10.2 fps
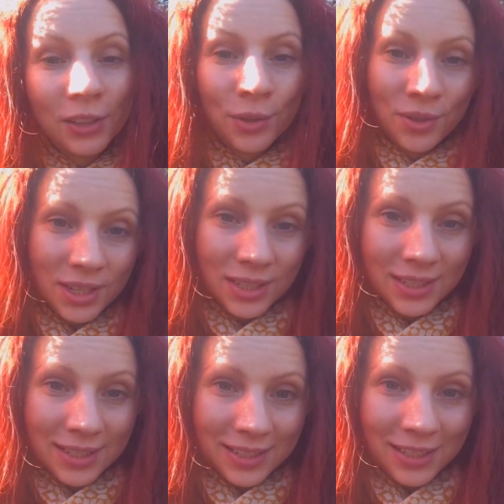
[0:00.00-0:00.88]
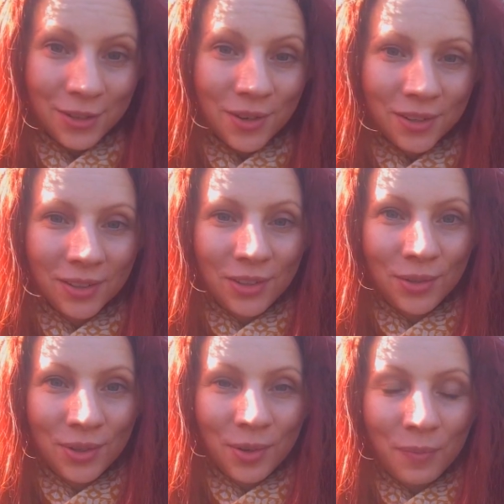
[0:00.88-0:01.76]
this, you can
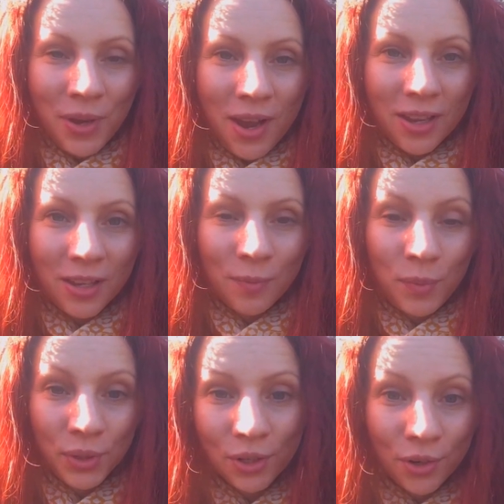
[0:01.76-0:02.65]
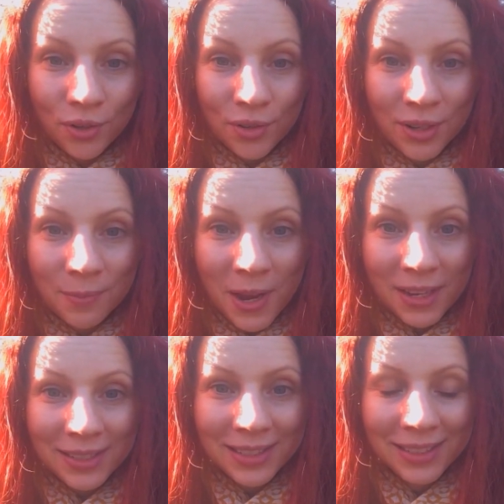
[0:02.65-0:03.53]
do it by pre-ordering
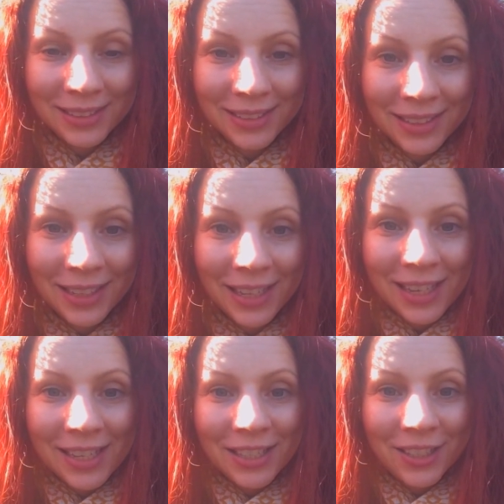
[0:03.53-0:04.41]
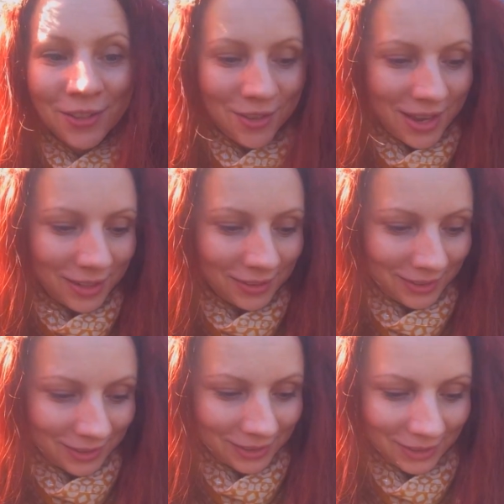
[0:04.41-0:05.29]
my CD, so that
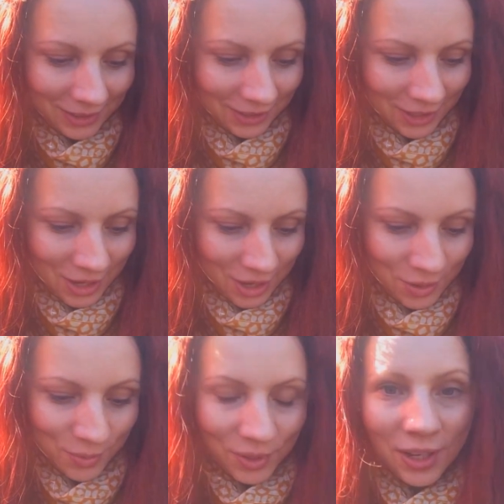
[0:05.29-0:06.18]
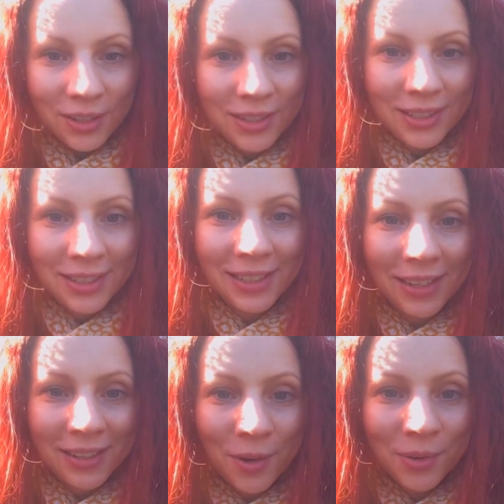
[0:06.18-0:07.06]
you will get a CD,
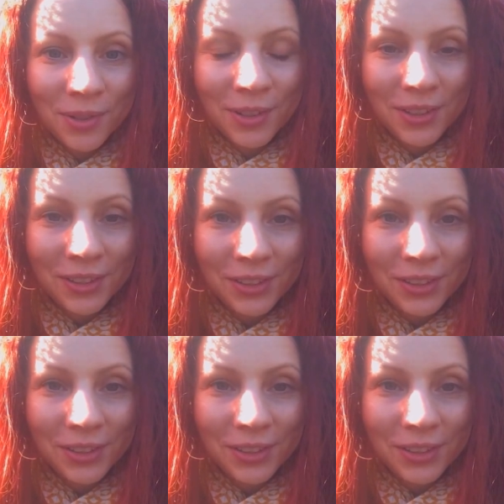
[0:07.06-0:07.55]
and I will